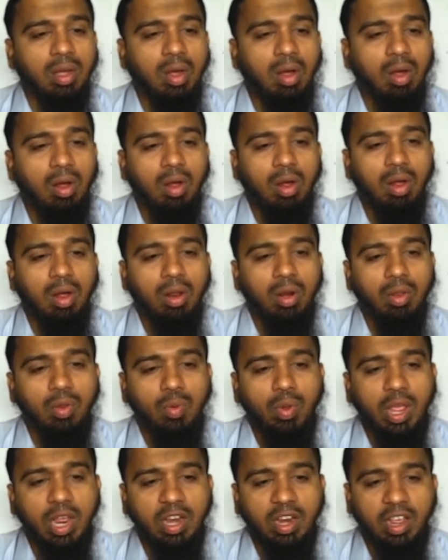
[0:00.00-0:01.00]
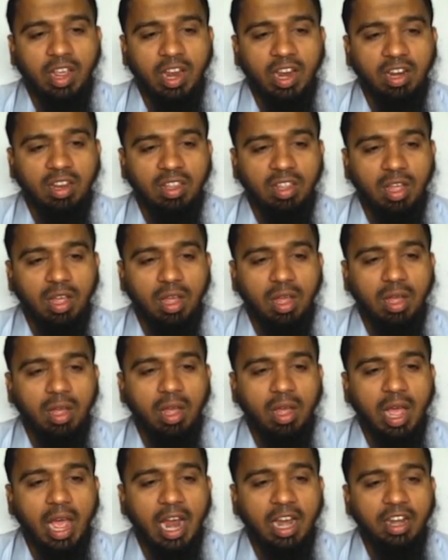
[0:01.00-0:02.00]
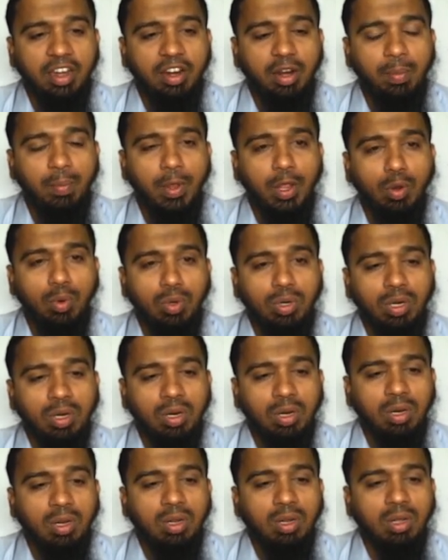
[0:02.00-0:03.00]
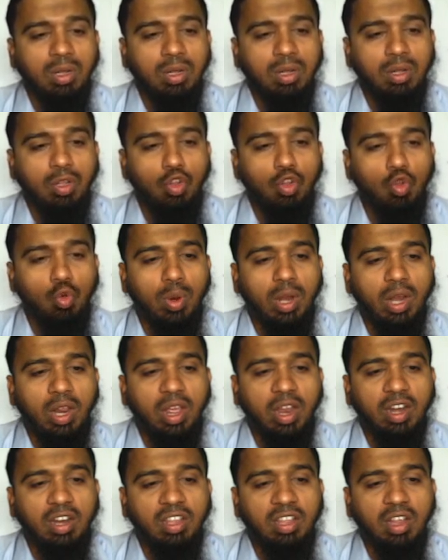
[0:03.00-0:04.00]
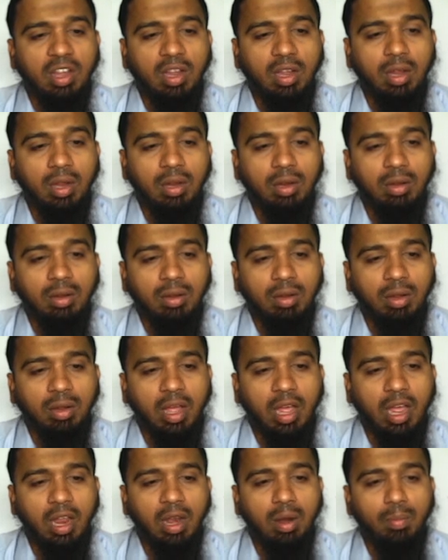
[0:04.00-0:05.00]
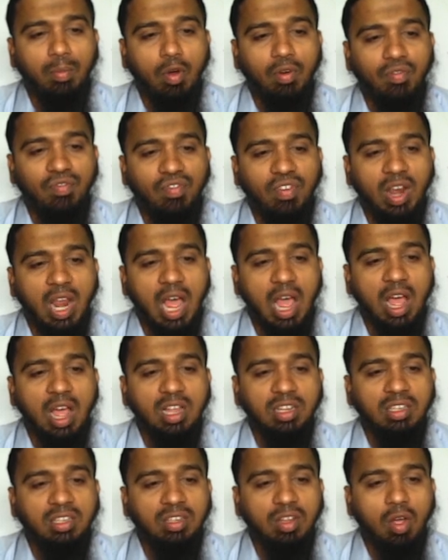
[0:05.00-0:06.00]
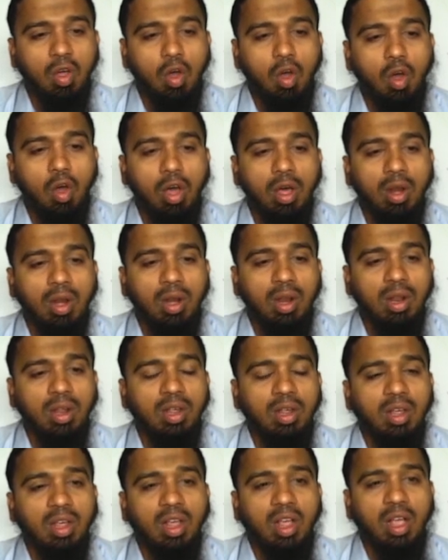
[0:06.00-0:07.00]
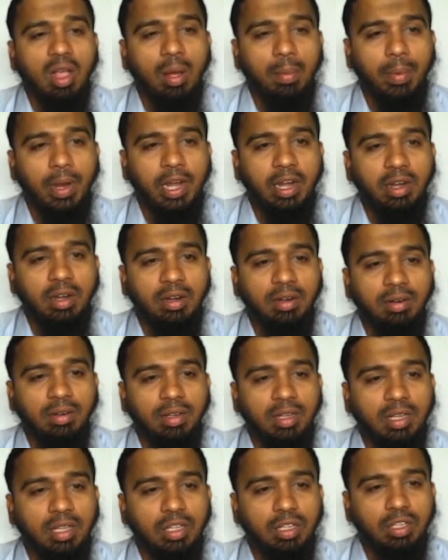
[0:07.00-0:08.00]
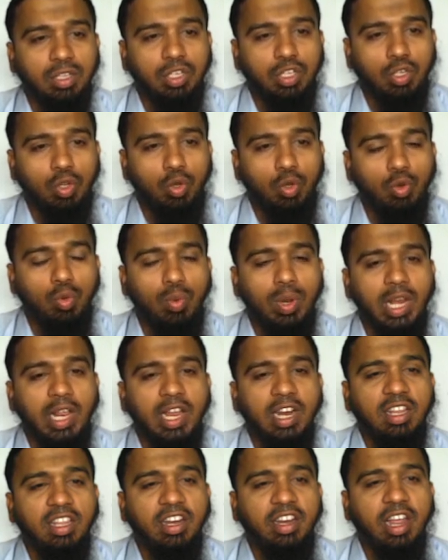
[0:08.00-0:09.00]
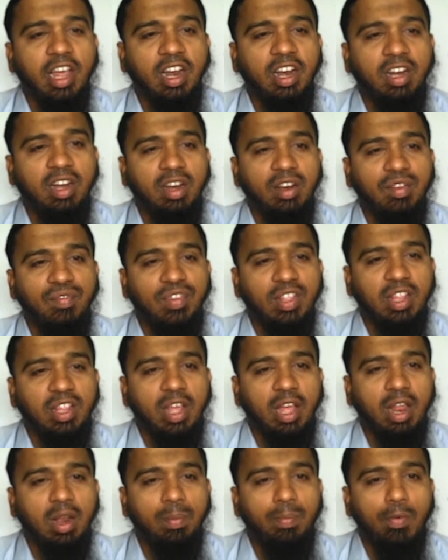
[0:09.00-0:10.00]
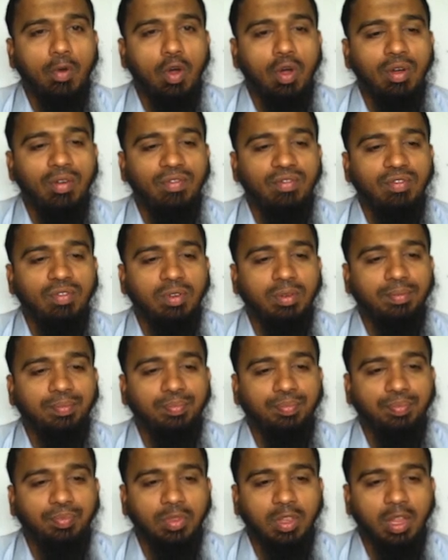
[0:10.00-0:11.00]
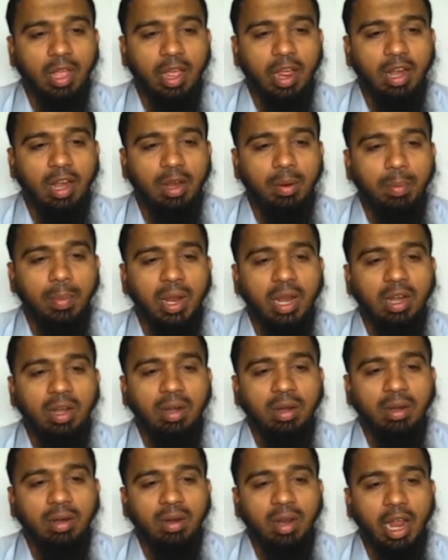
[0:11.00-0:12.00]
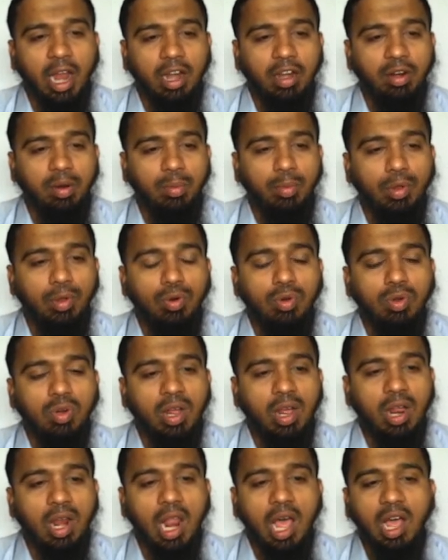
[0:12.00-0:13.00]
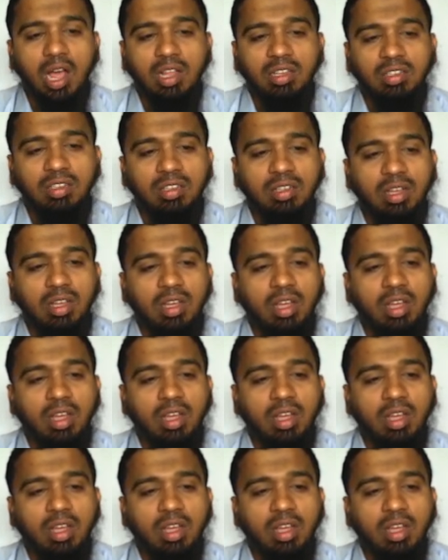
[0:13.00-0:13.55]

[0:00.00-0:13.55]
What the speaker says: or you can get the attribute, you will get the help of class or comment. So you will get the directive with the help of element, attribute, class